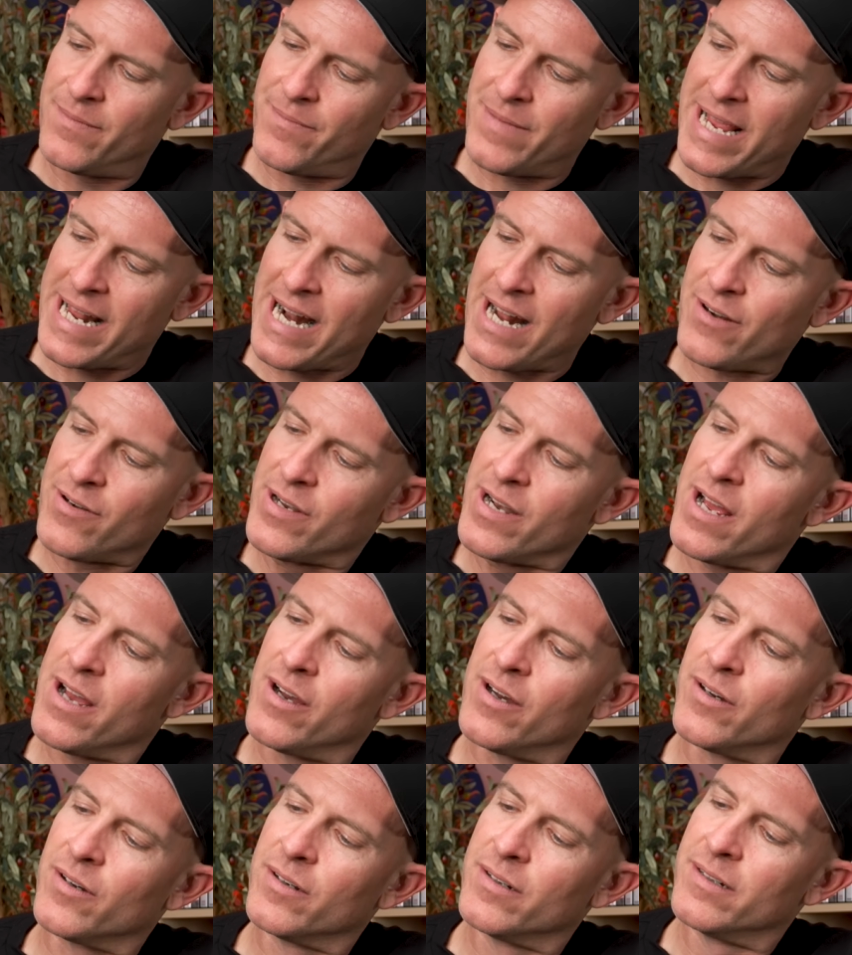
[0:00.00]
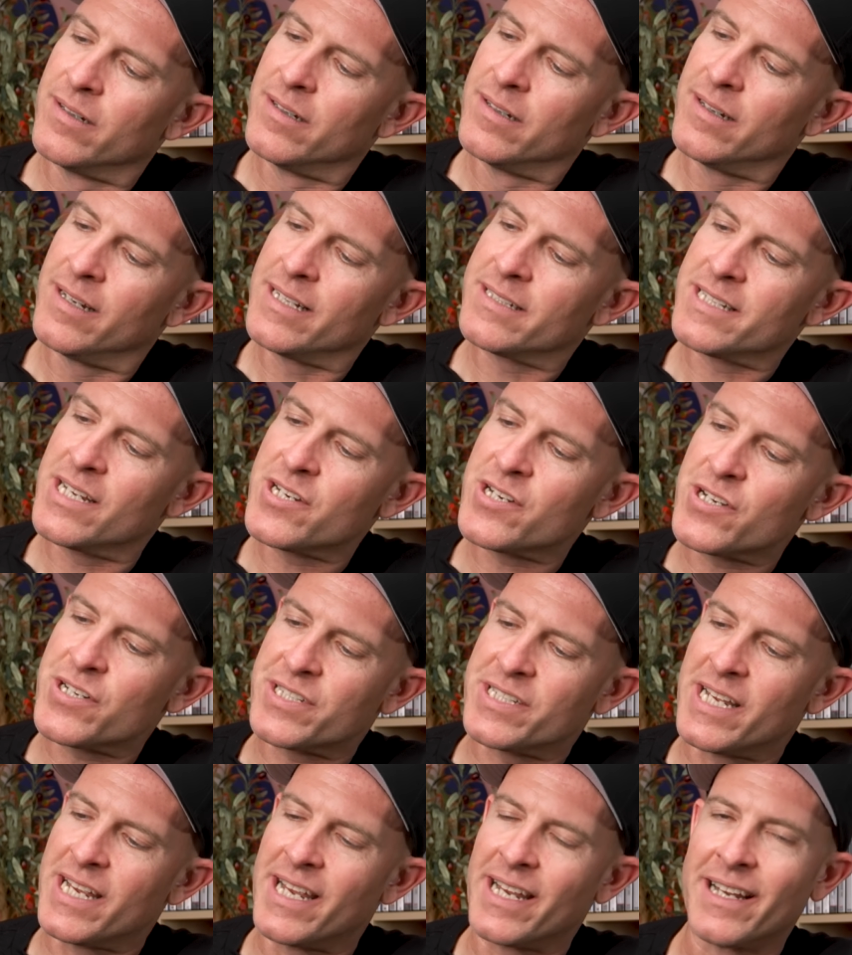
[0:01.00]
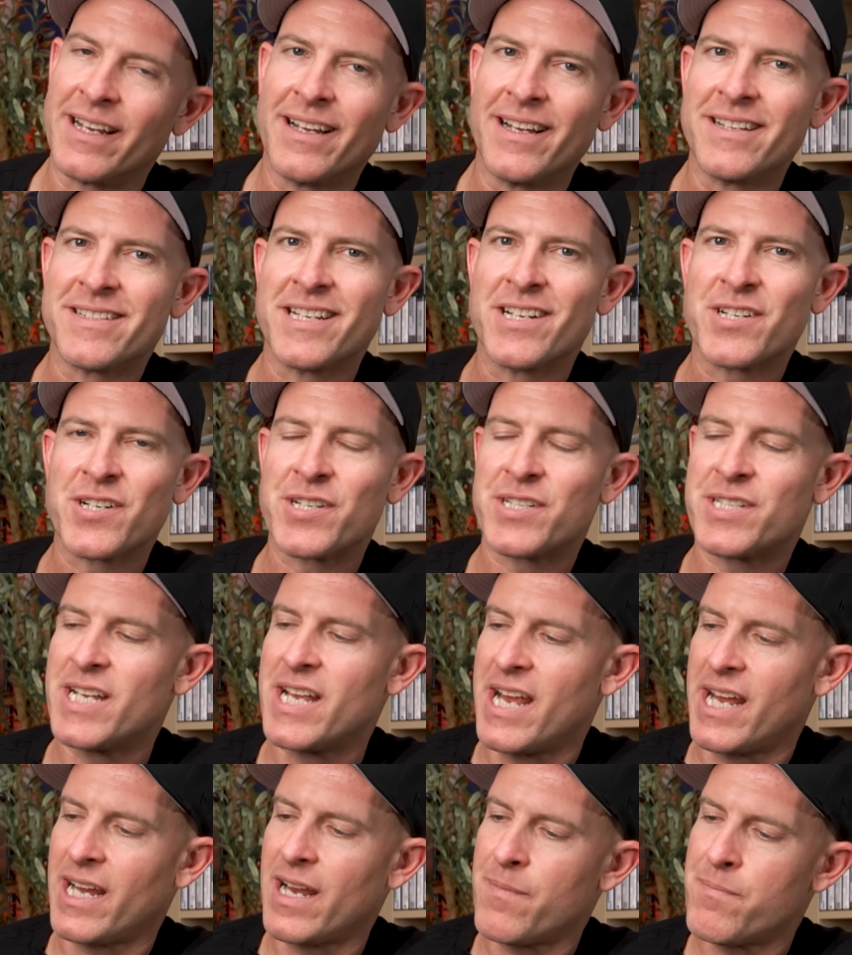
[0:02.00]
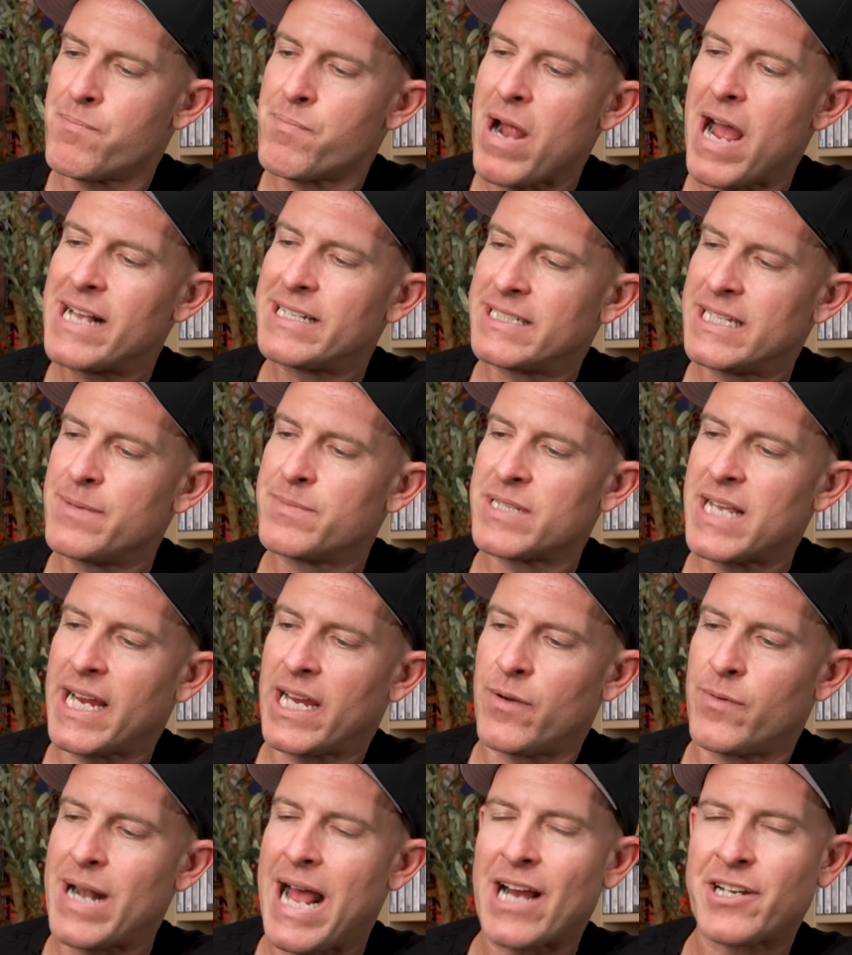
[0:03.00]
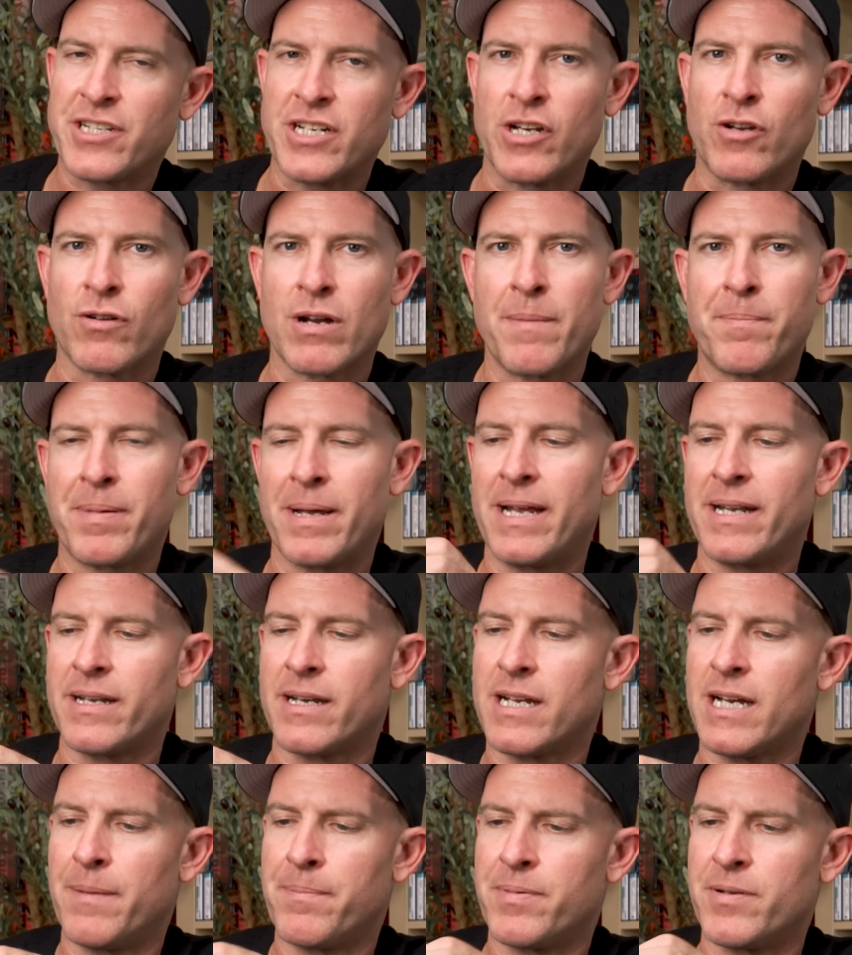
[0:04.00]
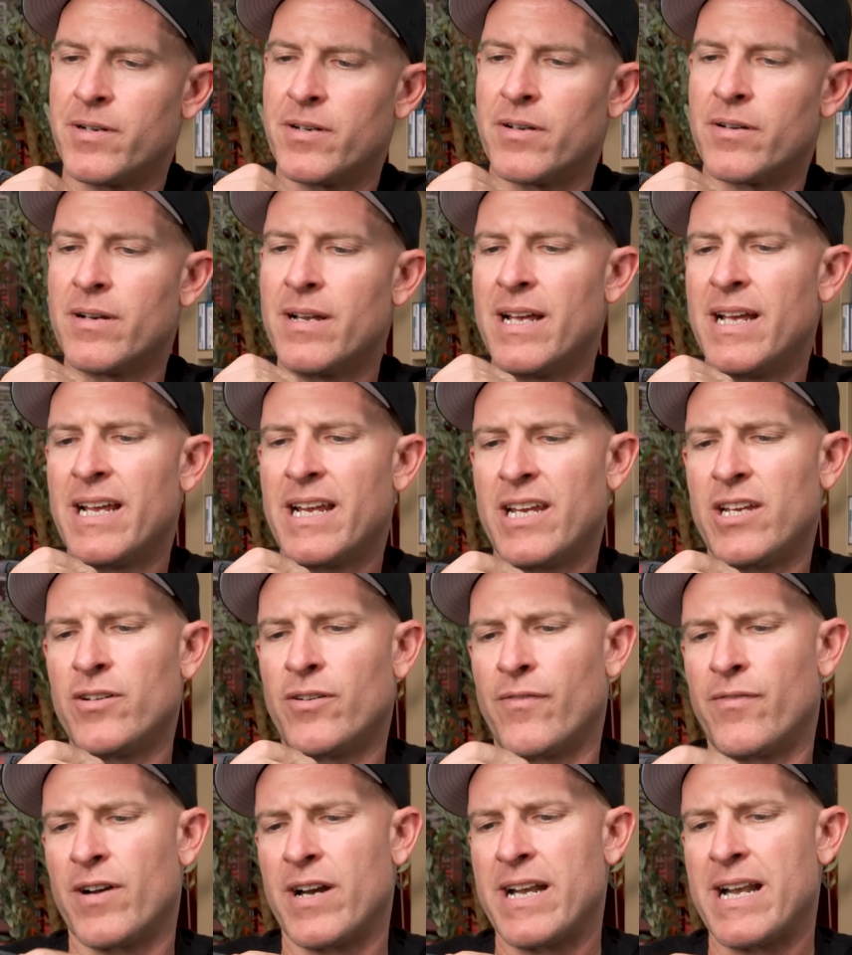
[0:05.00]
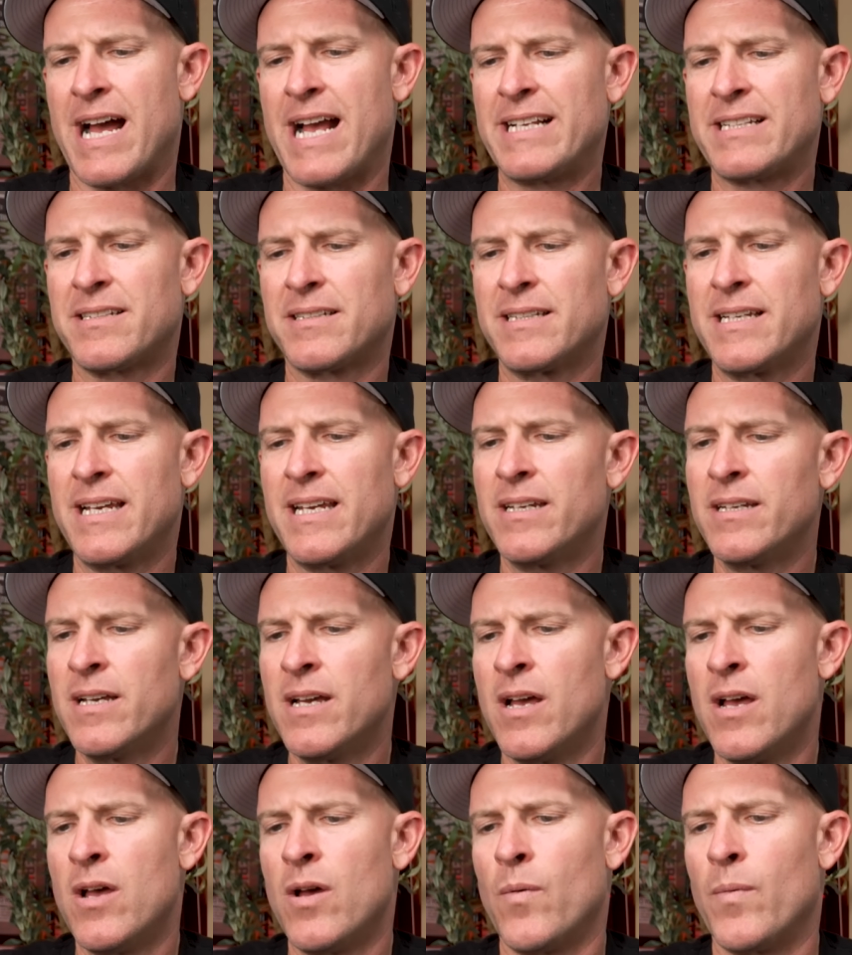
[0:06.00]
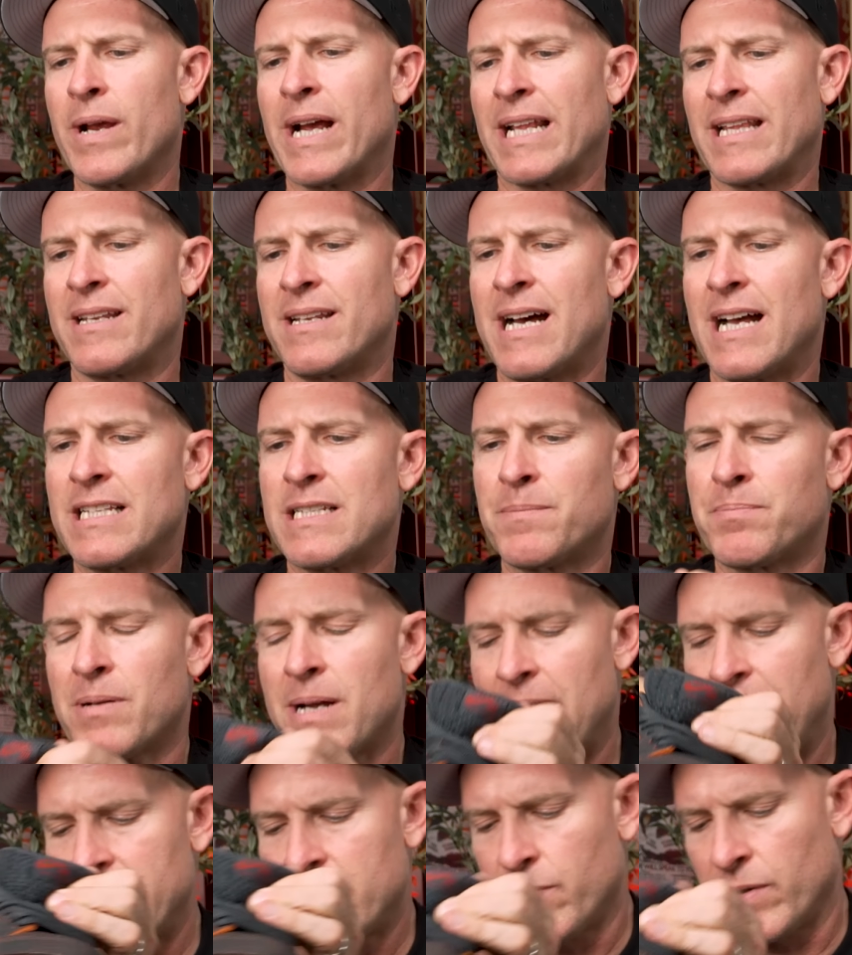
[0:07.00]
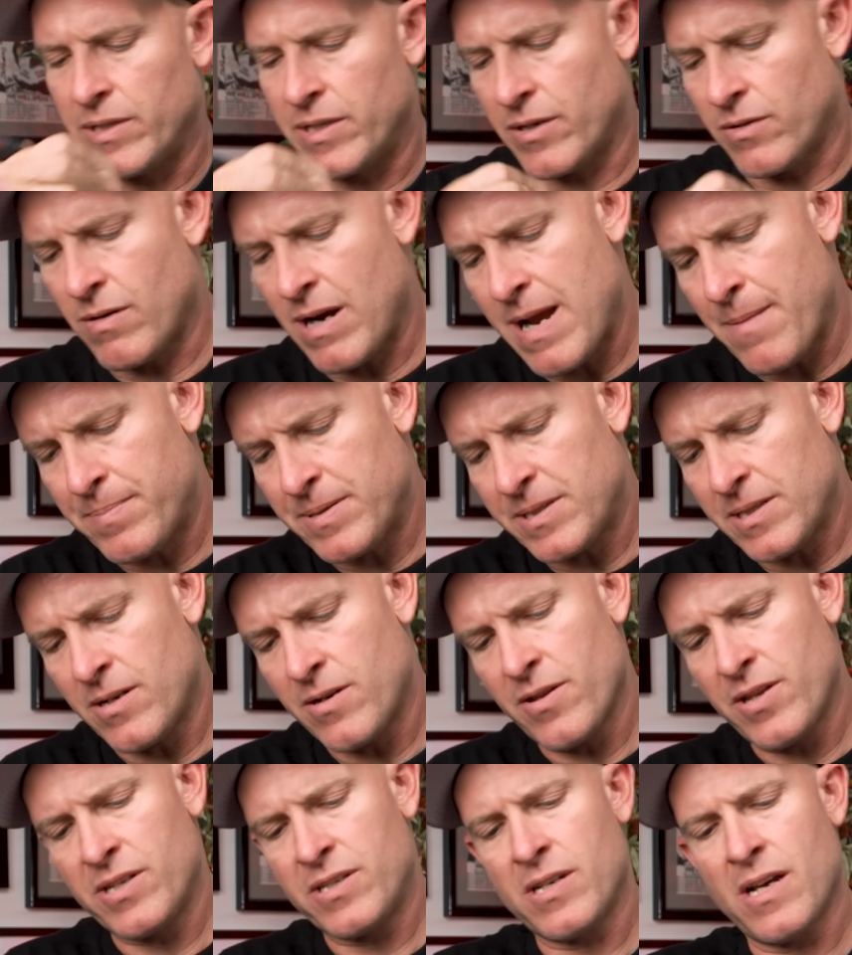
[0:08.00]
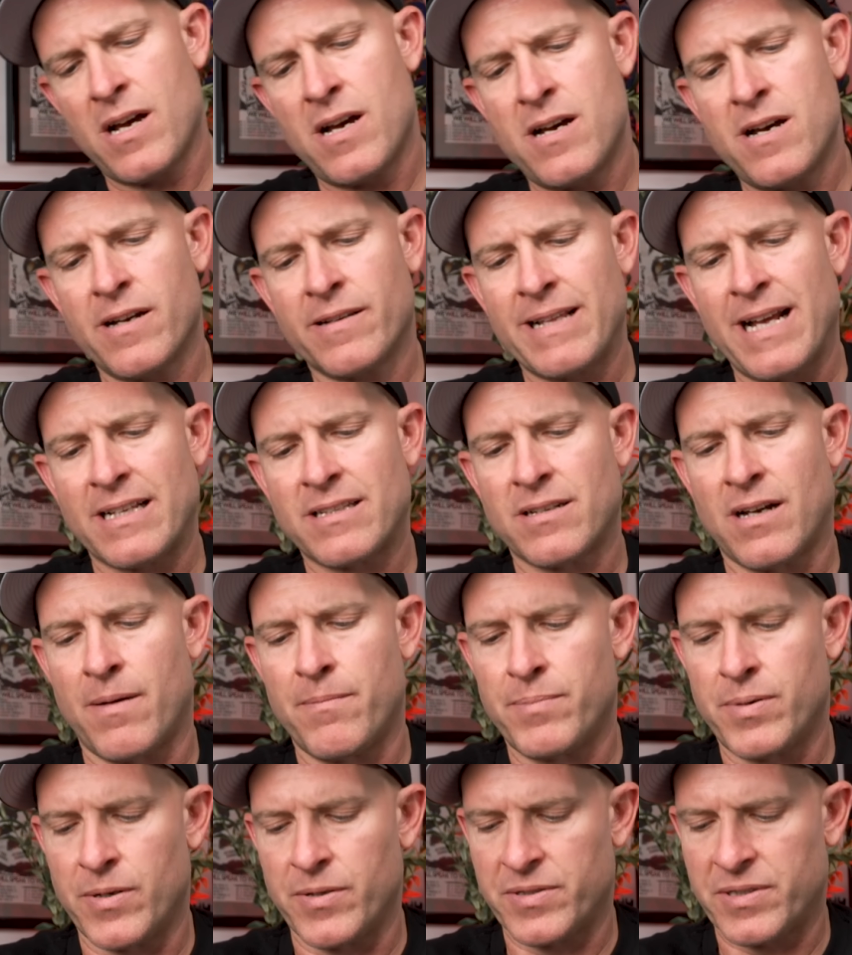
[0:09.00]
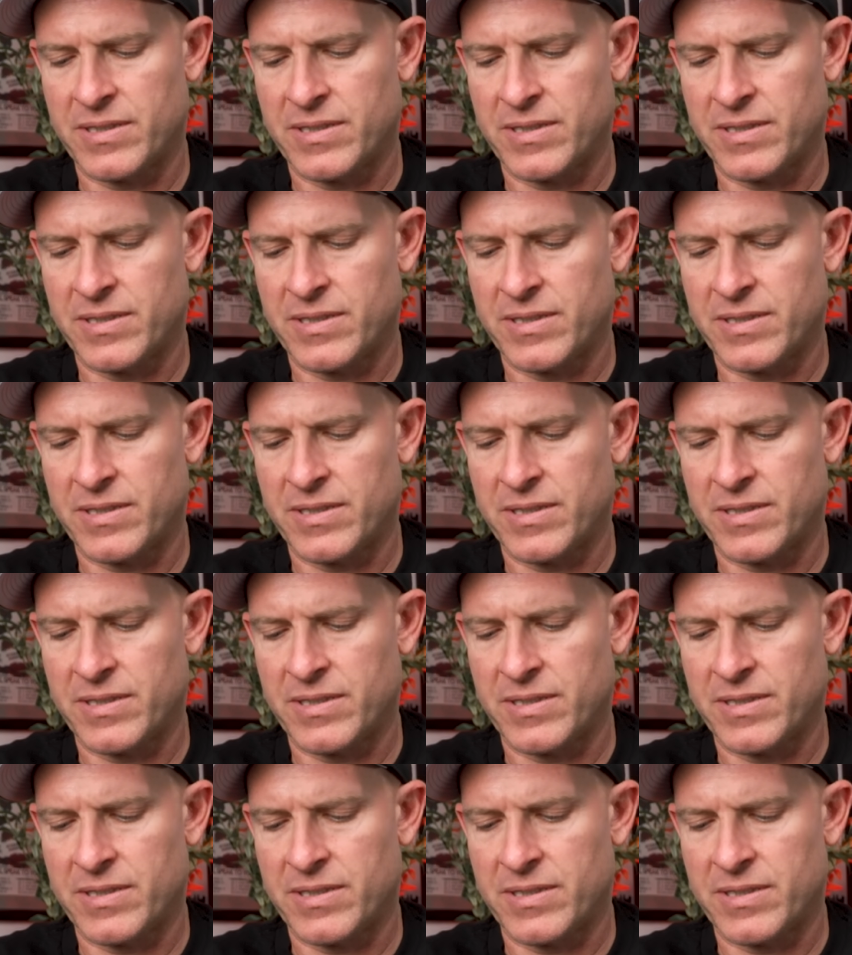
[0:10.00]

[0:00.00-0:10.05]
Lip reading: Man, I don't know. It's interesting. It's interesting. It probably seems like it would actually grip and cup your heel very nicely. We got the not surprised with the Krampus under the tongue. That's on both